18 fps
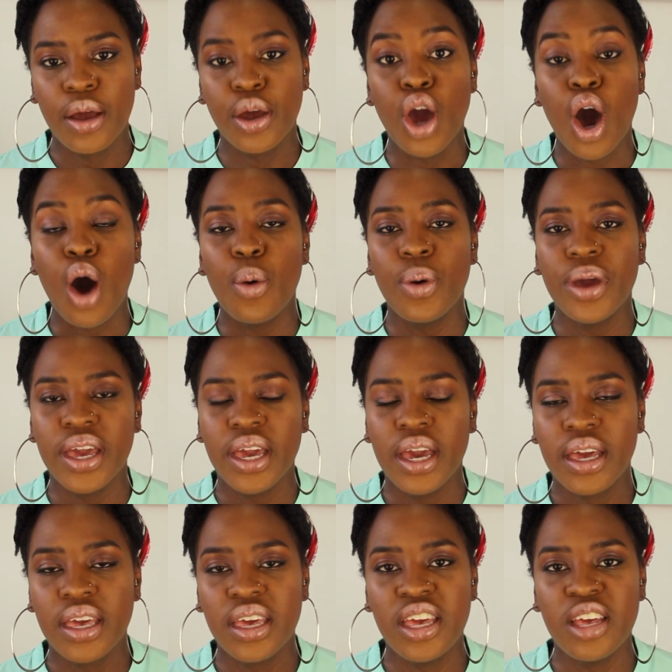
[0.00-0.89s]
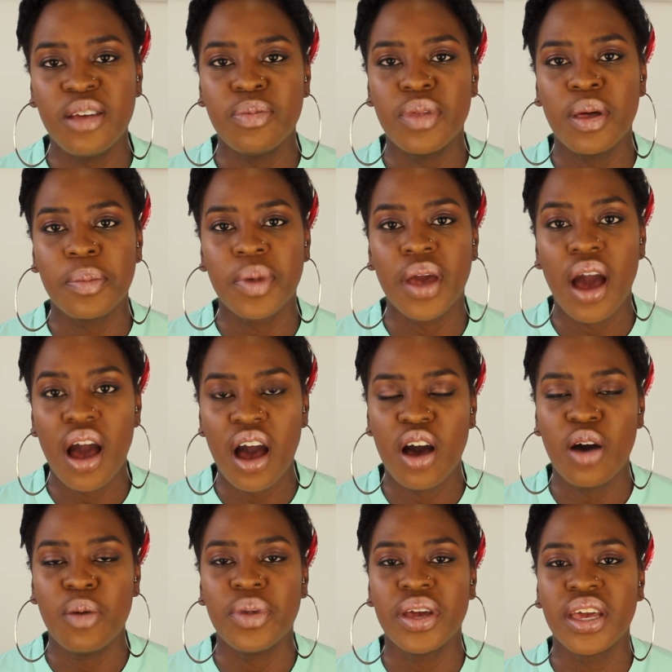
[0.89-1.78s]
going and keep them
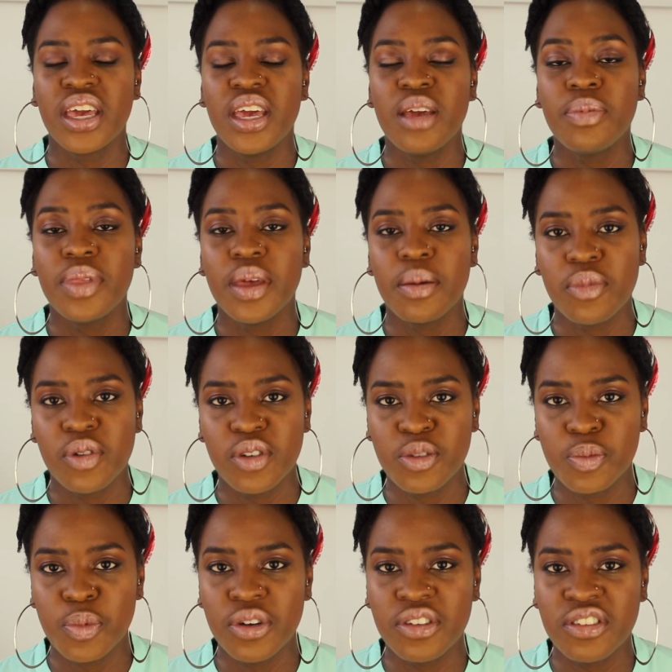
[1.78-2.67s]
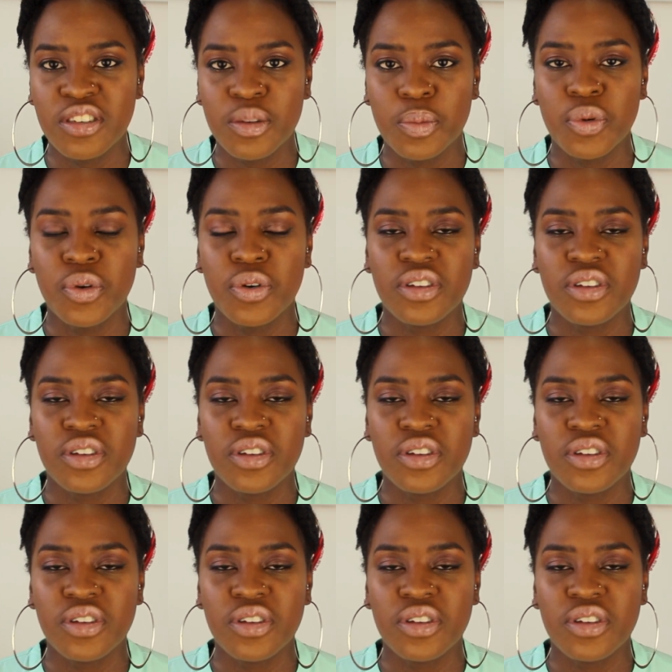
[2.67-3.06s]
calm and keep them responsible,